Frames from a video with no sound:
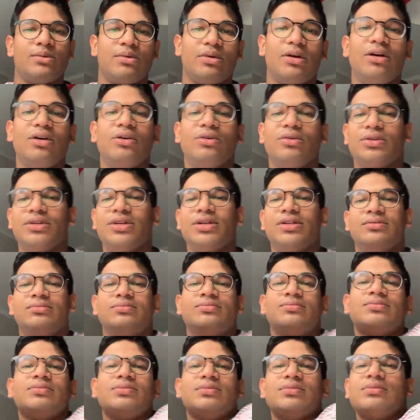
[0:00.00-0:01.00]
Oh, good.
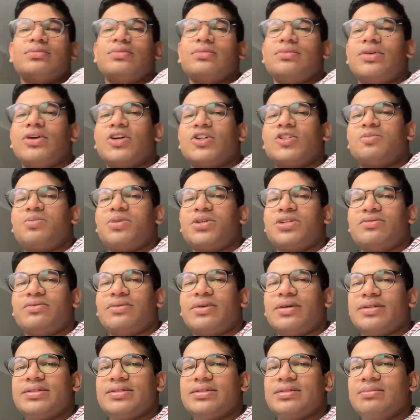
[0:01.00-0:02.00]
Oxbridge
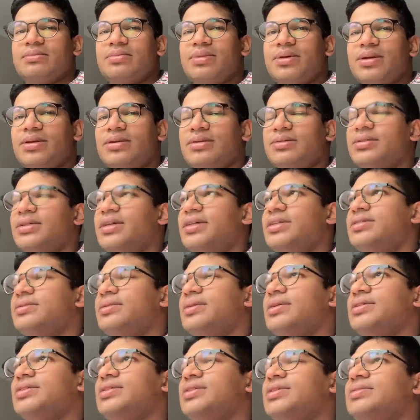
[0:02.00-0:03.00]
versus Imperial. Nice
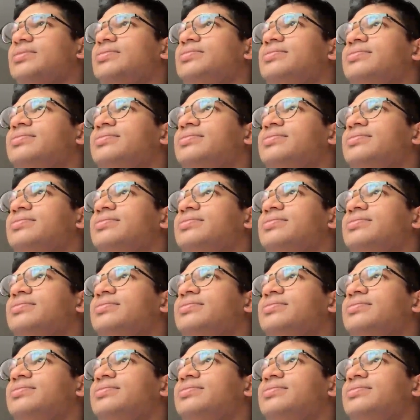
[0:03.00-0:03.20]
question.